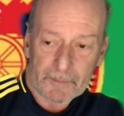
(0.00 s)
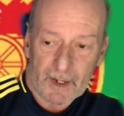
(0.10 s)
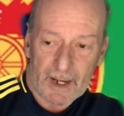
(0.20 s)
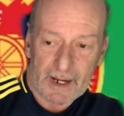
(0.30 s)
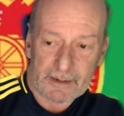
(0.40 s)

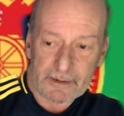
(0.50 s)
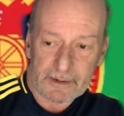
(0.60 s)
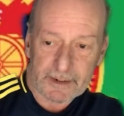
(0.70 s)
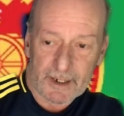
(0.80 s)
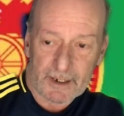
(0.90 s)
and
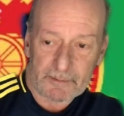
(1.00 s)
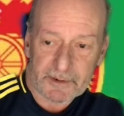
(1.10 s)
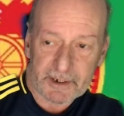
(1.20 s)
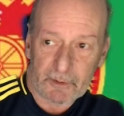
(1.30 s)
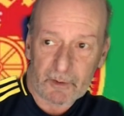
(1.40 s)

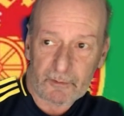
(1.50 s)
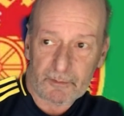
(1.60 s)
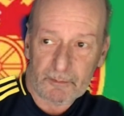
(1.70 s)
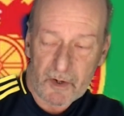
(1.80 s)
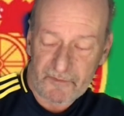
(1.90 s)
so we'll
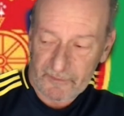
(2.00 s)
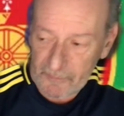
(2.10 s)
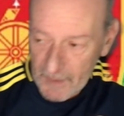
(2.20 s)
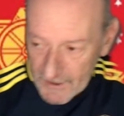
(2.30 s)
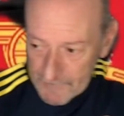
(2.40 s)
move it from
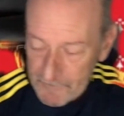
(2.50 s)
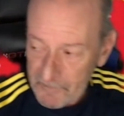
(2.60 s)
there.